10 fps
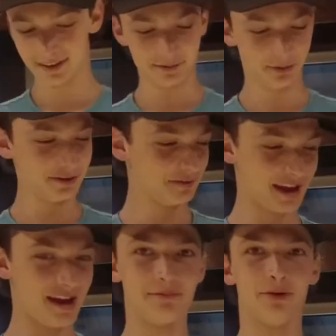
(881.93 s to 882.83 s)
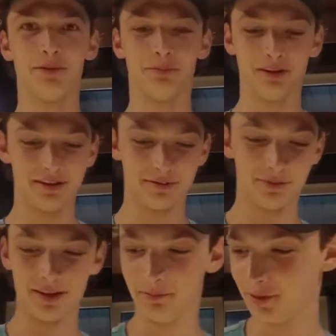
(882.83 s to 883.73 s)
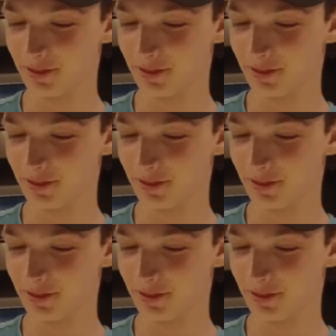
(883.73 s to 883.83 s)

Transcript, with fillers: Why do you even have them on the plate to begin with?